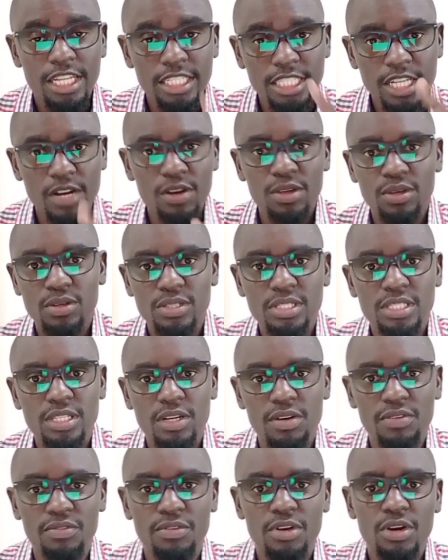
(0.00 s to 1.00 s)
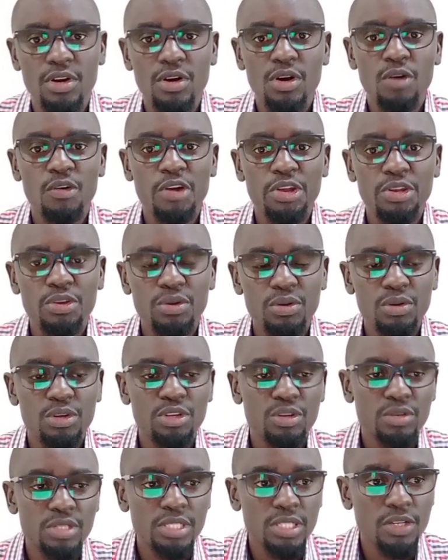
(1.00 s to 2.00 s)
Tell yourself, when you
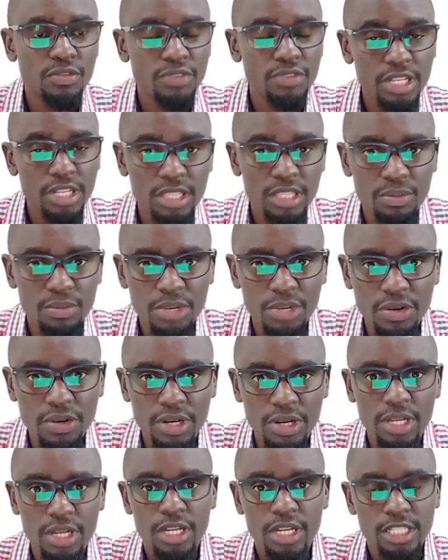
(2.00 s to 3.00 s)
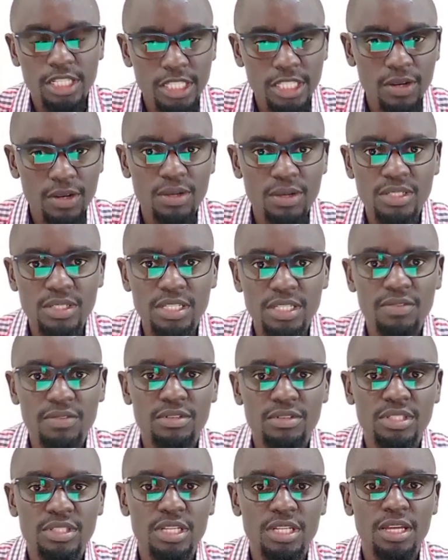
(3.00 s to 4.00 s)
look yourself in the mirror, tell yourself
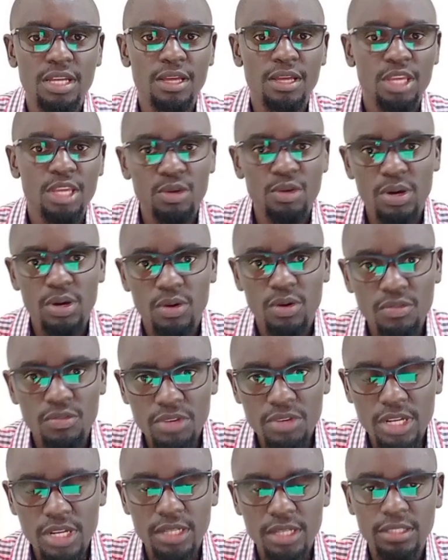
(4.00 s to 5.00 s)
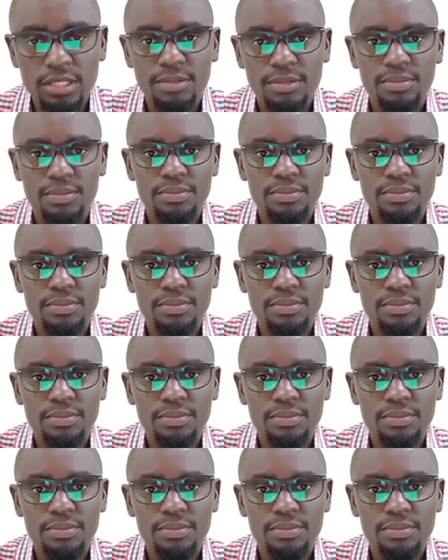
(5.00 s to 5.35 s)
to say, you are confident,